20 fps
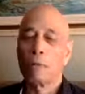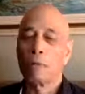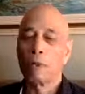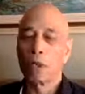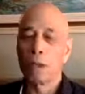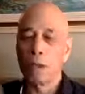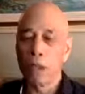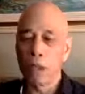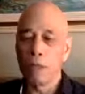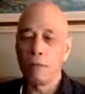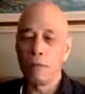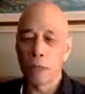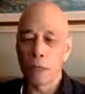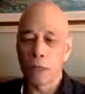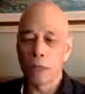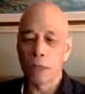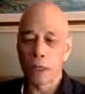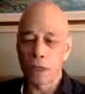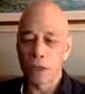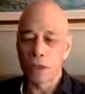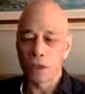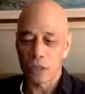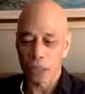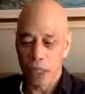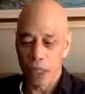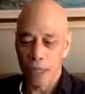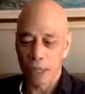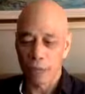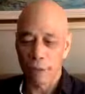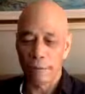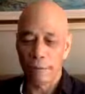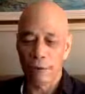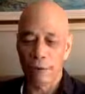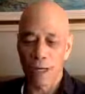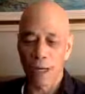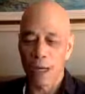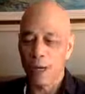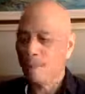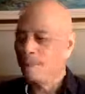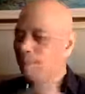believe what they're saying,
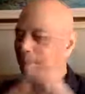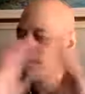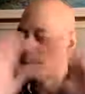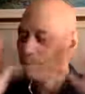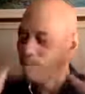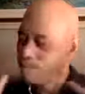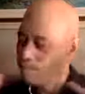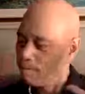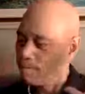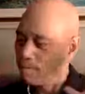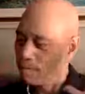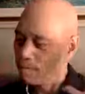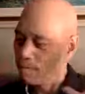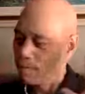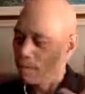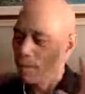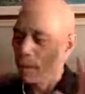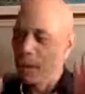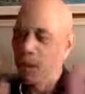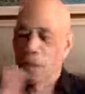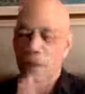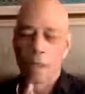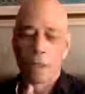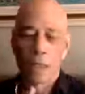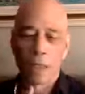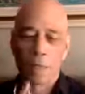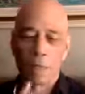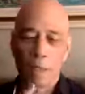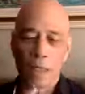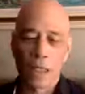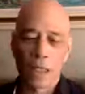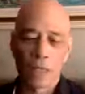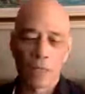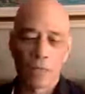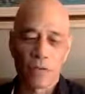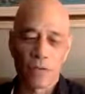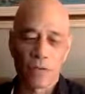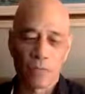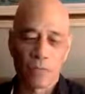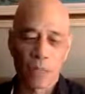okay? Piece
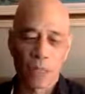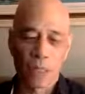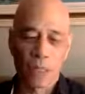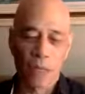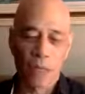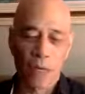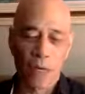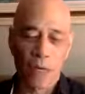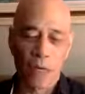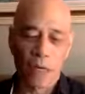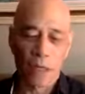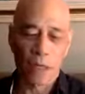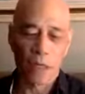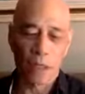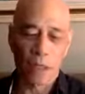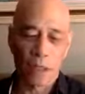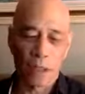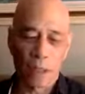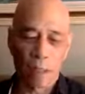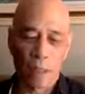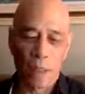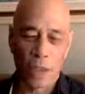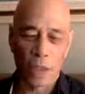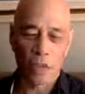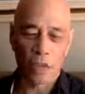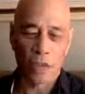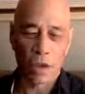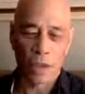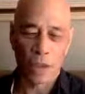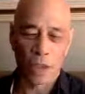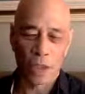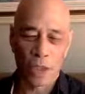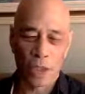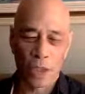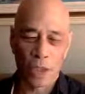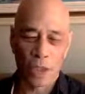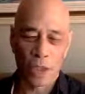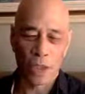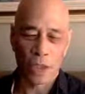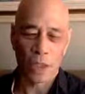of advice, my strong
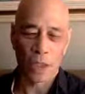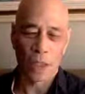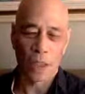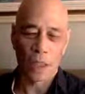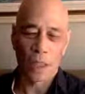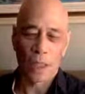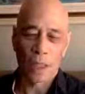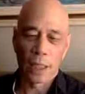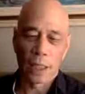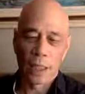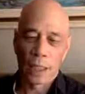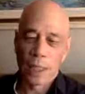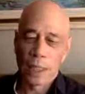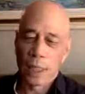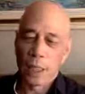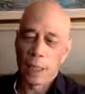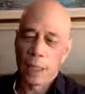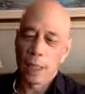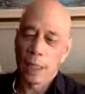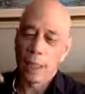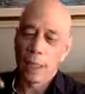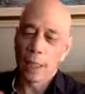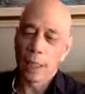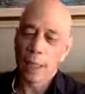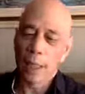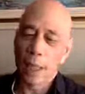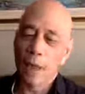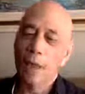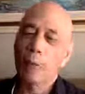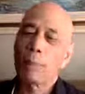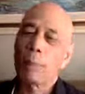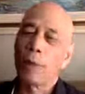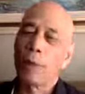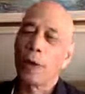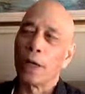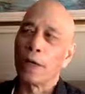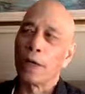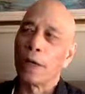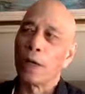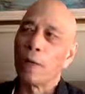suggestion. Another
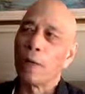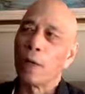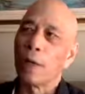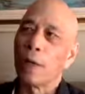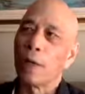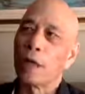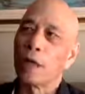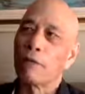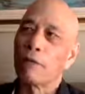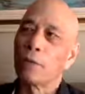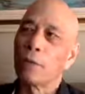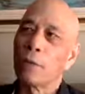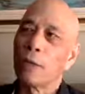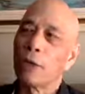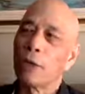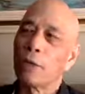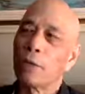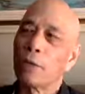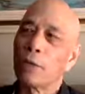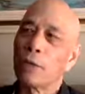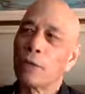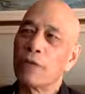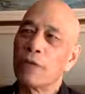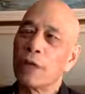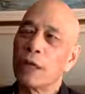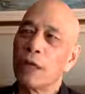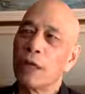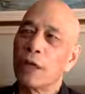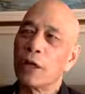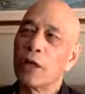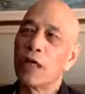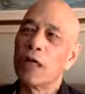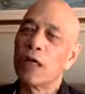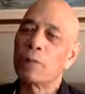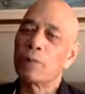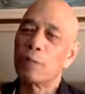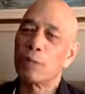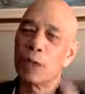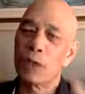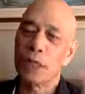point I want to cover with you briefly here
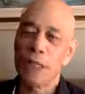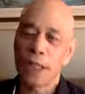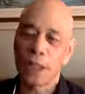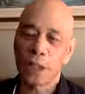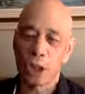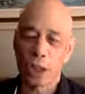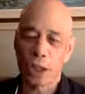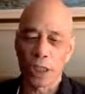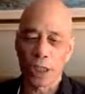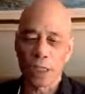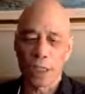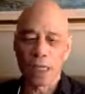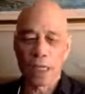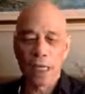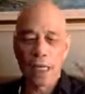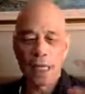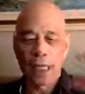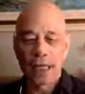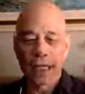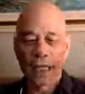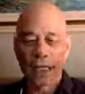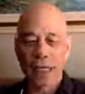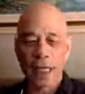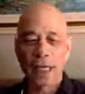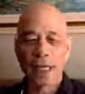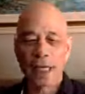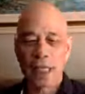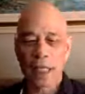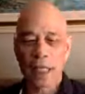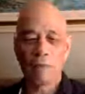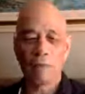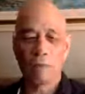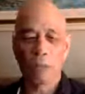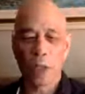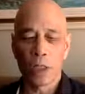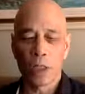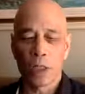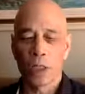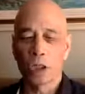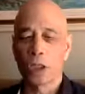is predictions. This idea of
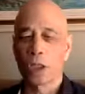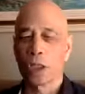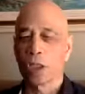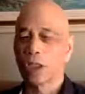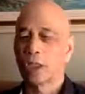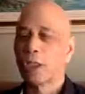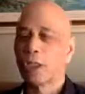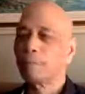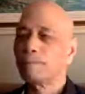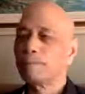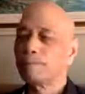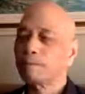predictions.